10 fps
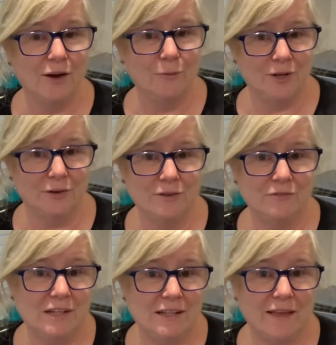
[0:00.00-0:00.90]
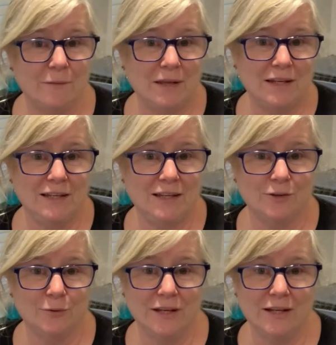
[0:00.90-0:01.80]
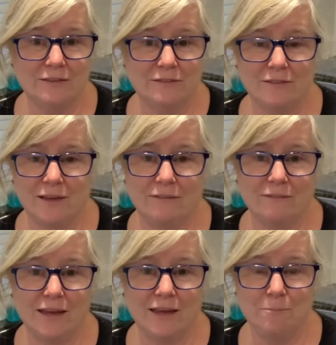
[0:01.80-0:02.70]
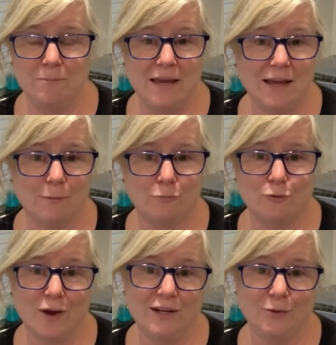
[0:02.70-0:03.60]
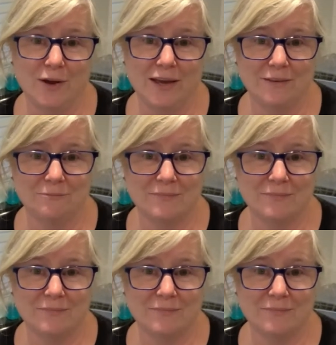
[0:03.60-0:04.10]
We don't even need that many ingredients and they bake up right away.